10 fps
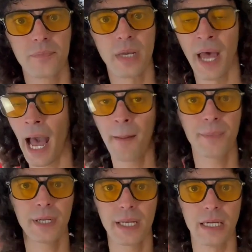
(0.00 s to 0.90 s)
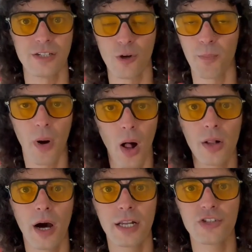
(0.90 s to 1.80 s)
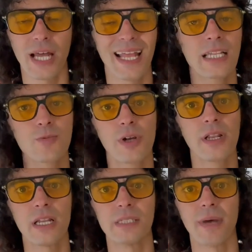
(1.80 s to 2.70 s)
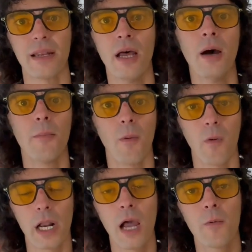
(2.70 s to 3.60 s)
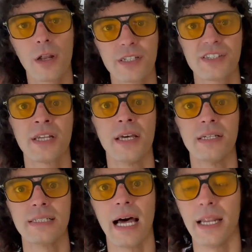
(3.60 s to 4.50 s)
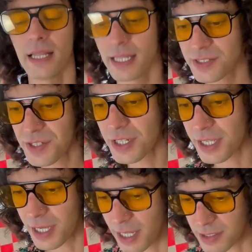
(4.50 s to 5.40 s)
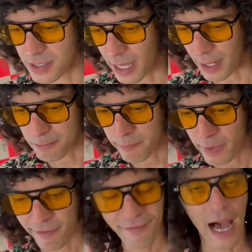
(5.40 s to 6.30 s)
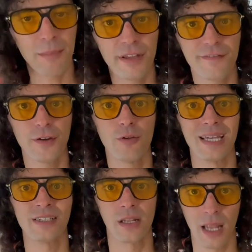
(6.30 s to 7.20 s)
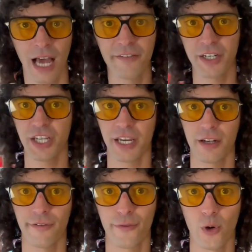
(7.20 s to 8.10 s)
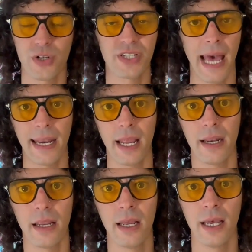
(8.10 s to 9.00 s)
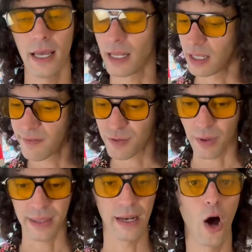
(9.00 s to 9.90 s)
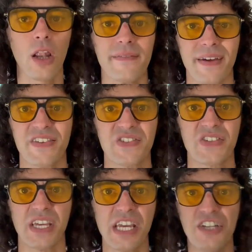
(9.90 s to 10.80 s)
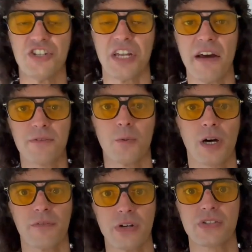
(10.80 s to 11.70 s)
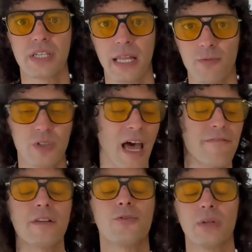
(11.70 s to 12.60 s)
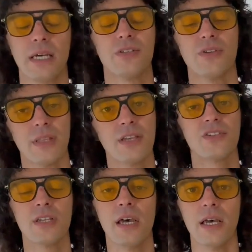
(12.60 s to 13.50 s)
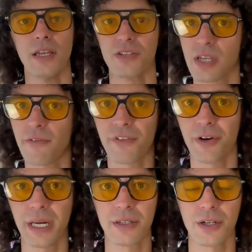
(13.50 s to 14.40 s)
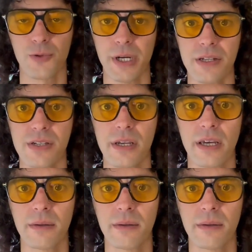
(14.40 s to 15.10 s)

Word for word: It happened again. So Paul got into, and that's what it is, man. But what I want to say is that this indicates that Family feud is alive and kicking, of course, and it, it lives within all of us. Each and every one of us can definitely relate to this in some varying degrees.